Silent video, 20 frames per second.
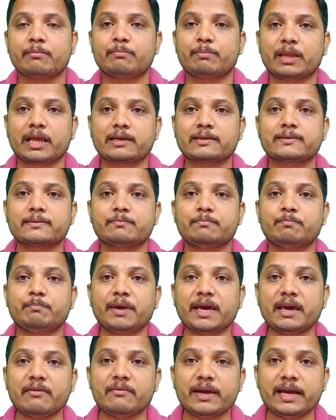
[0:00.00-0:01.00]
plus
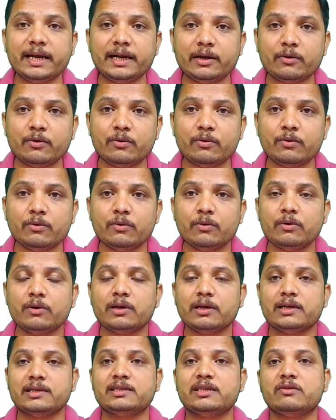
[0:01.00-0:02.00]
pv2
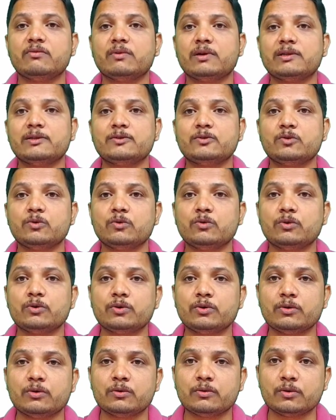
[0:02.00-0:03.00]
is equals to
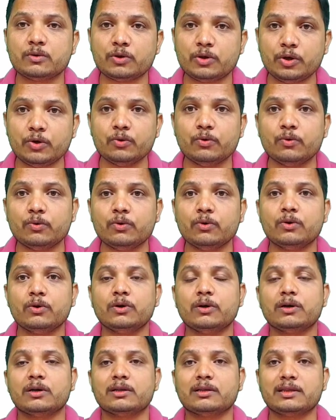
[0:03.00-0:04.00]
q
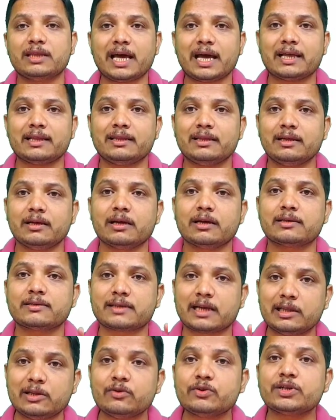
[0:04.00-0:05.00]
then
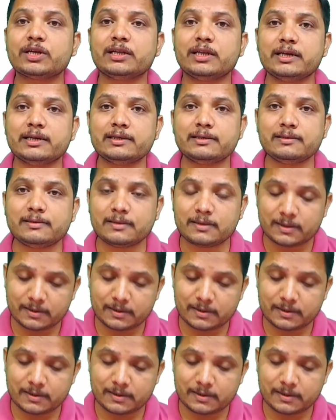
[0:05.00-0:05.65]
solution is